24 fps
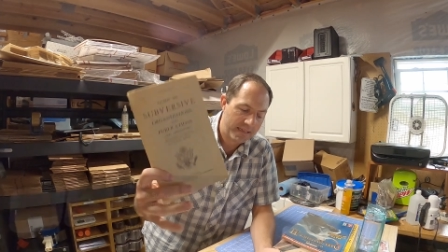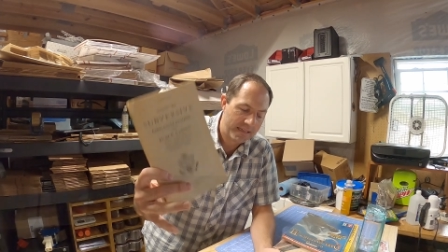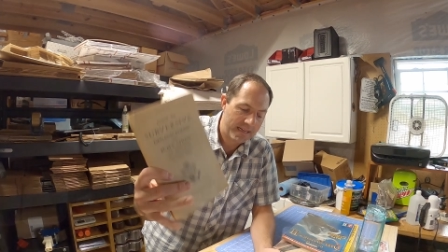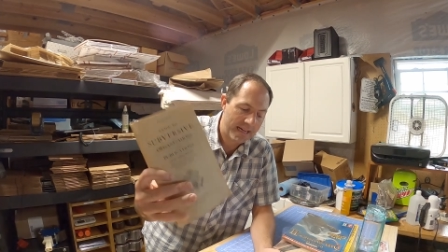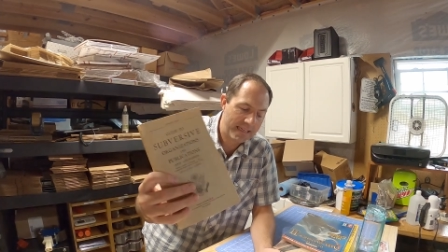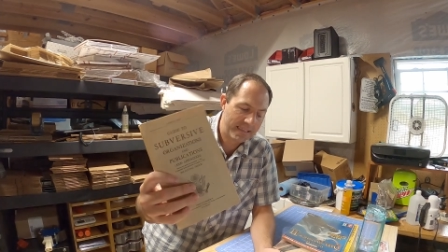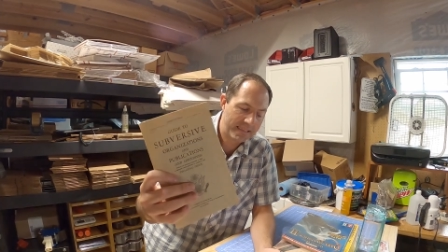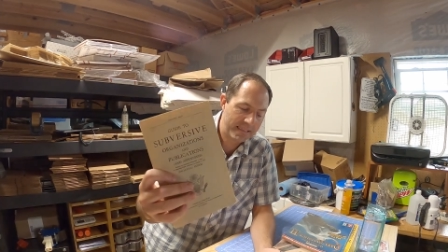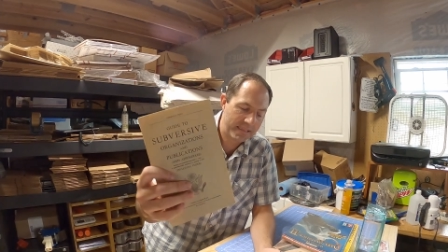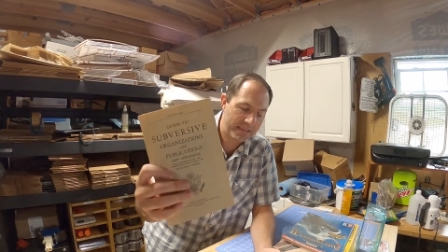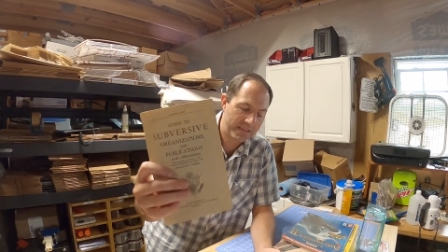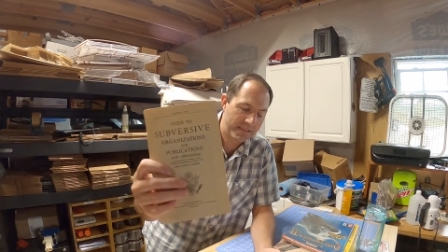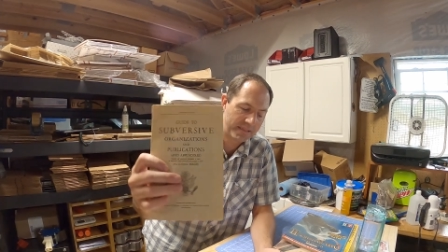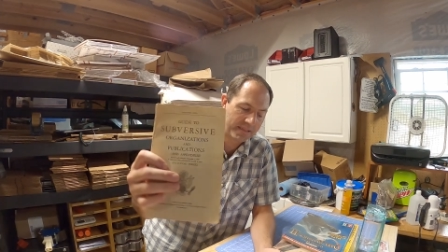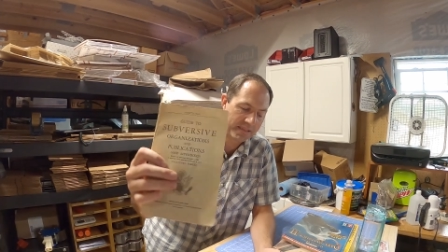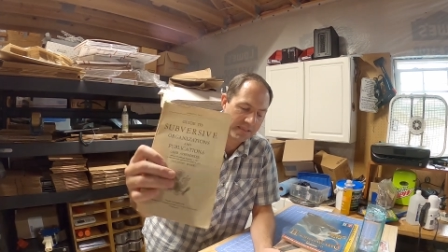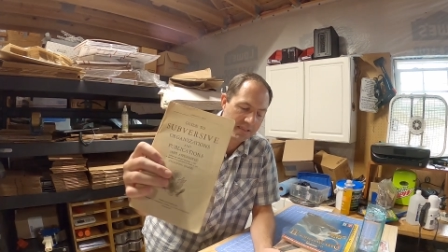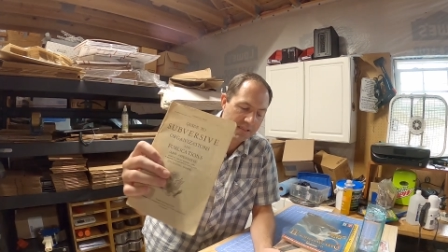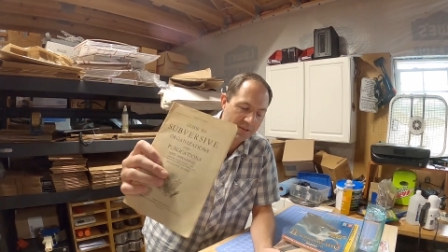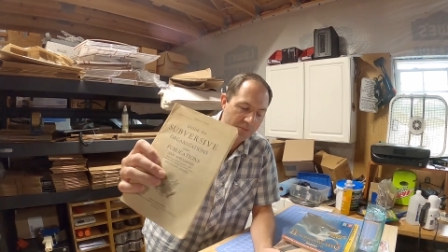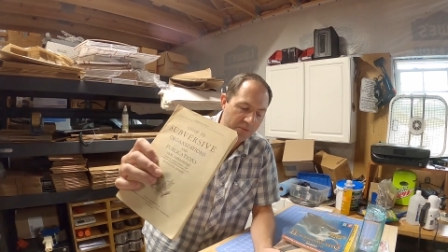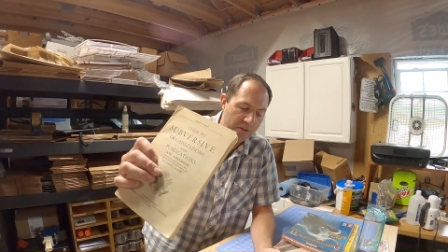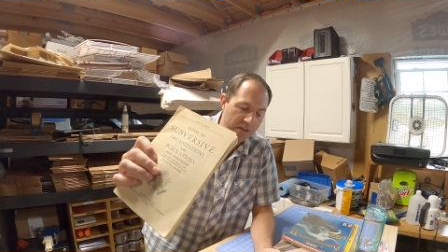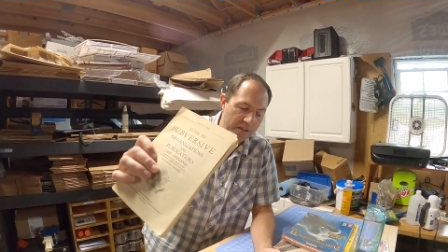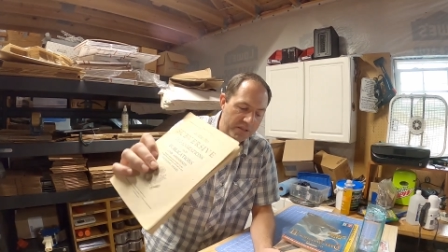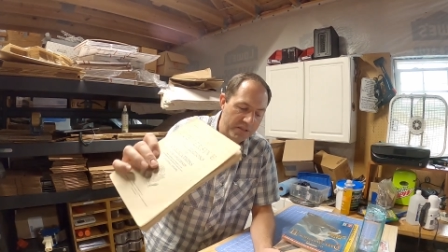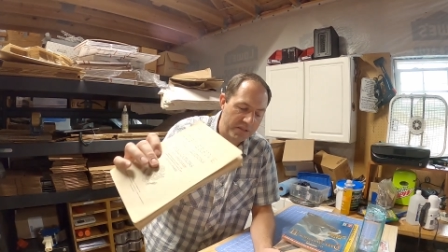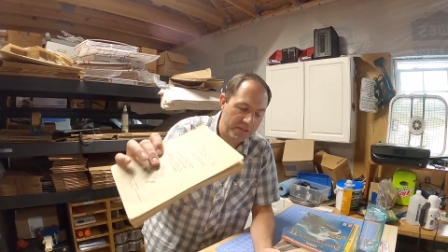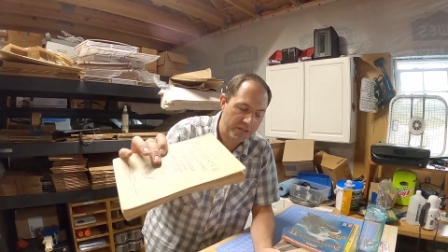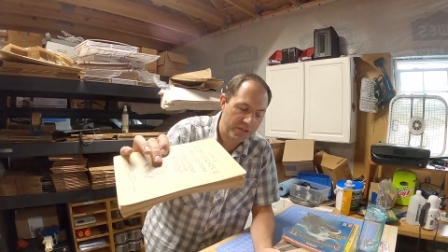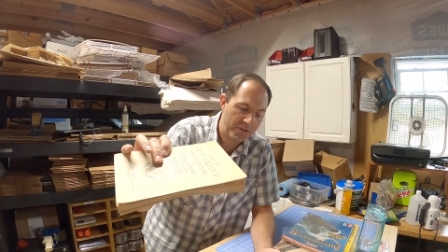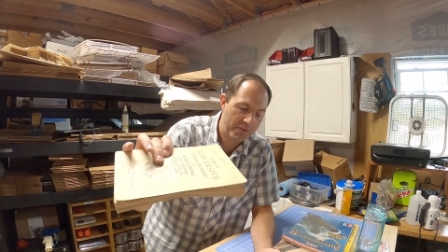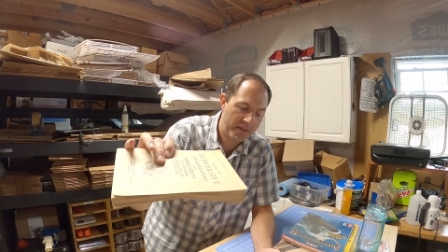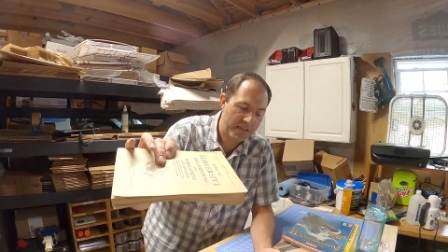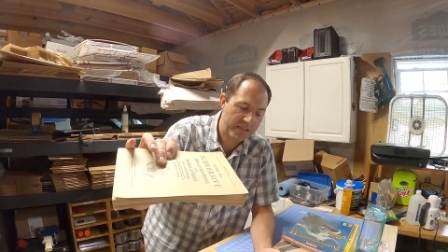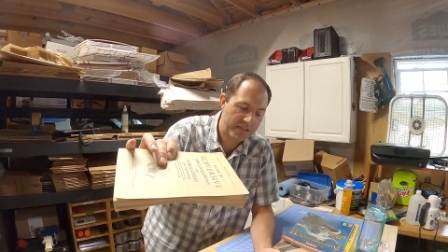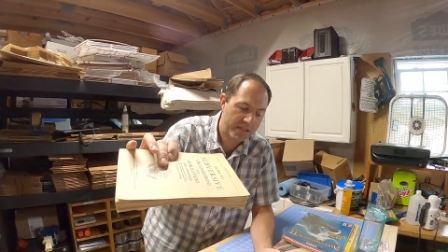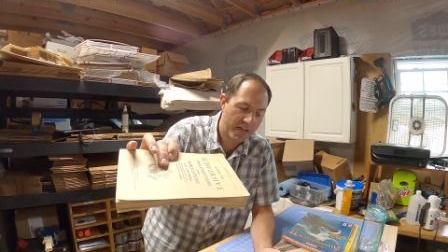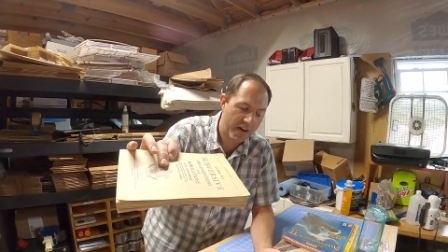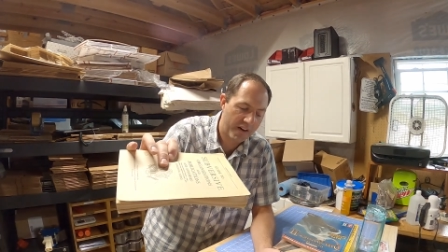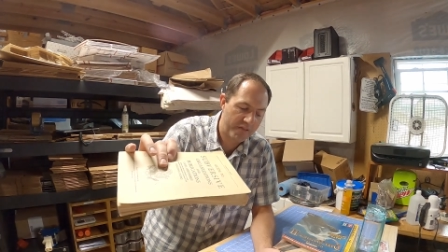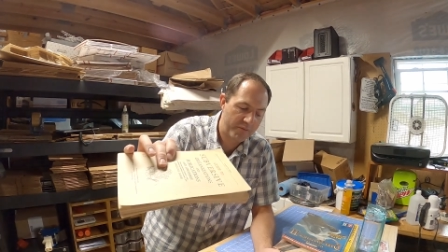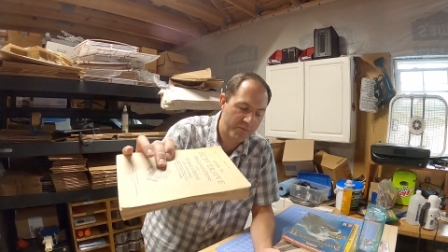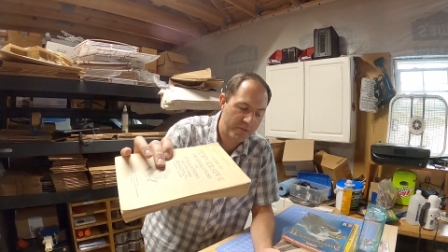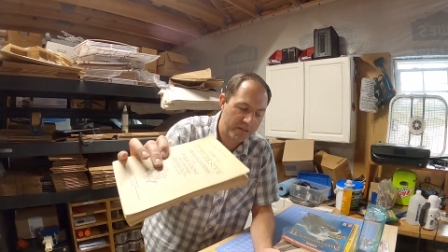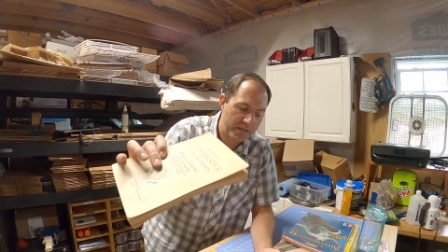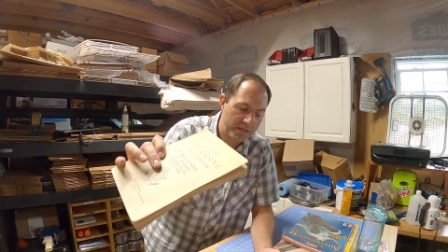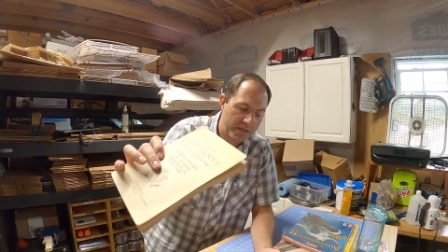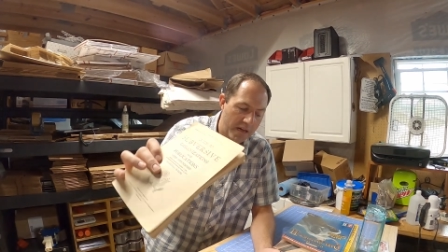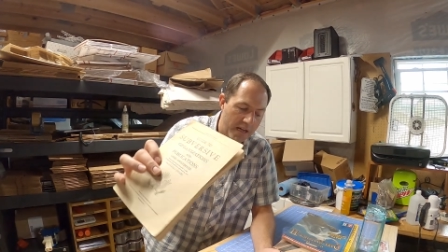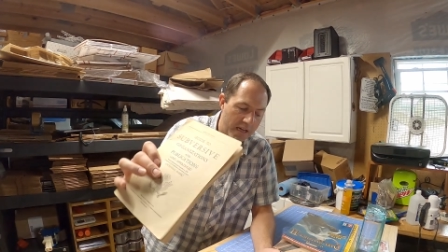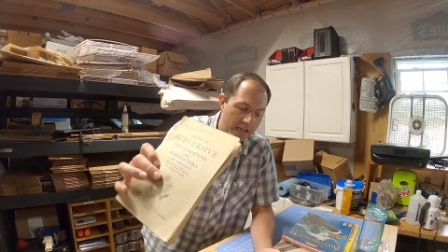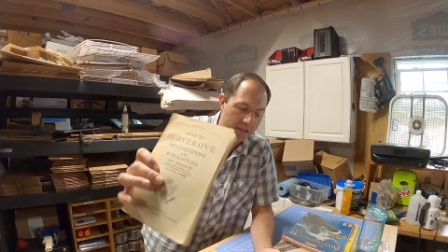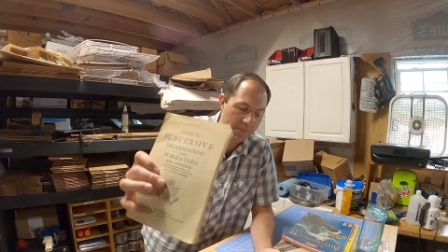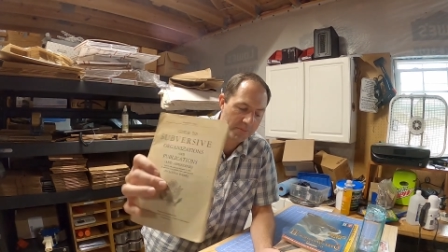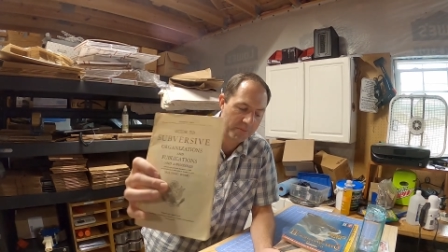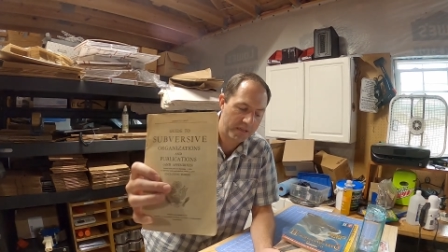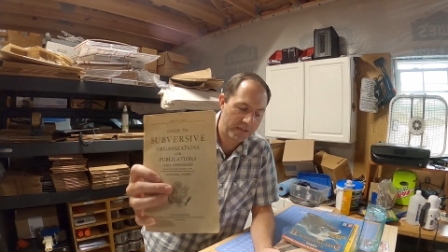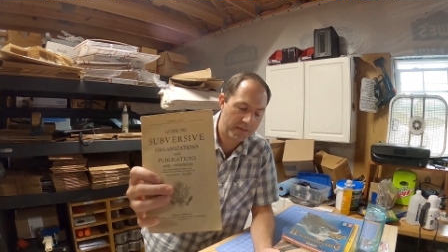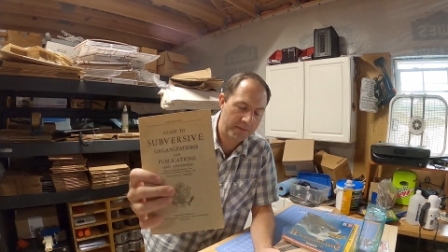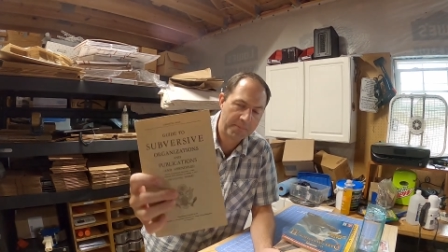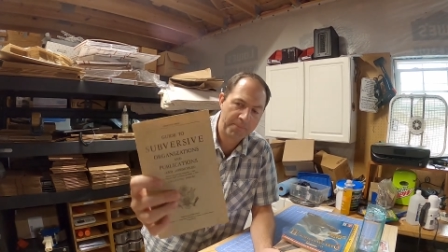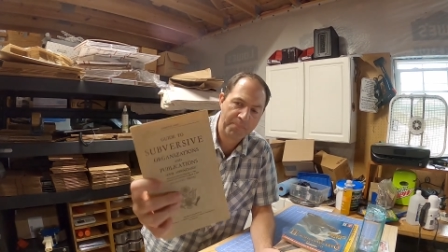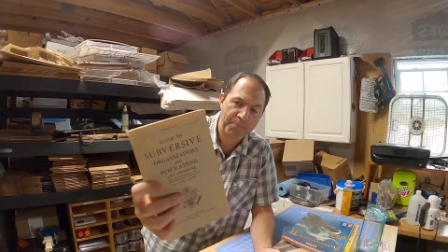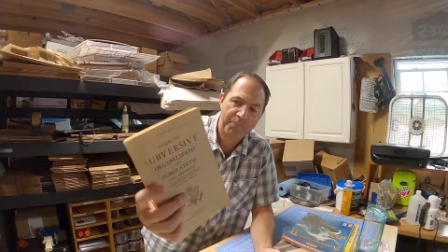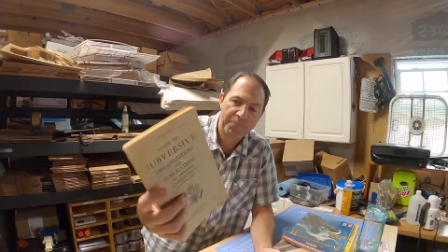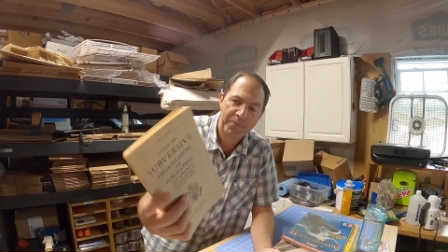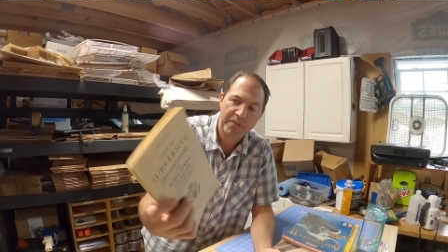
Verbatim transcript: nineteen sixty-one, U S government document,